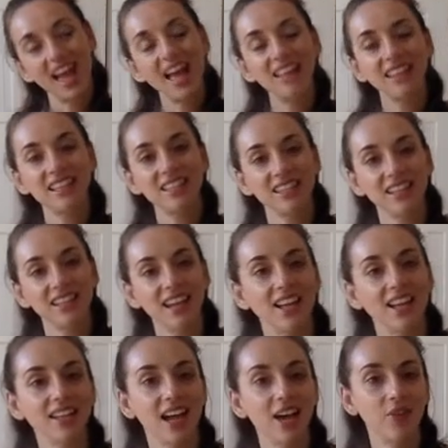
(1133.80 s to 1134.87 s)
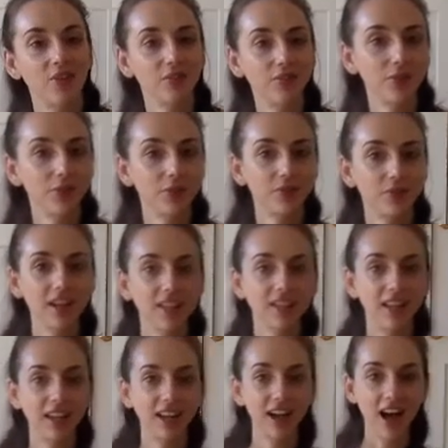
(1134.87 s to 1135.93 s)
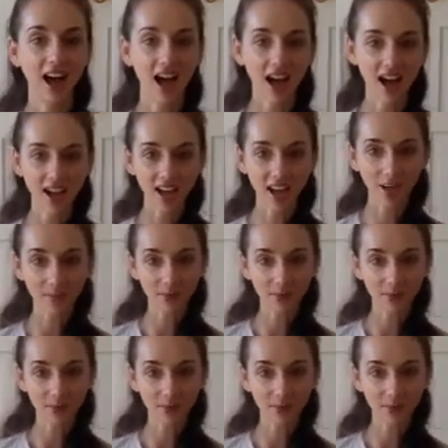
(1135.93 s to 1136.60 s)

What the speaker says: Let's inhale now and float the right leg high up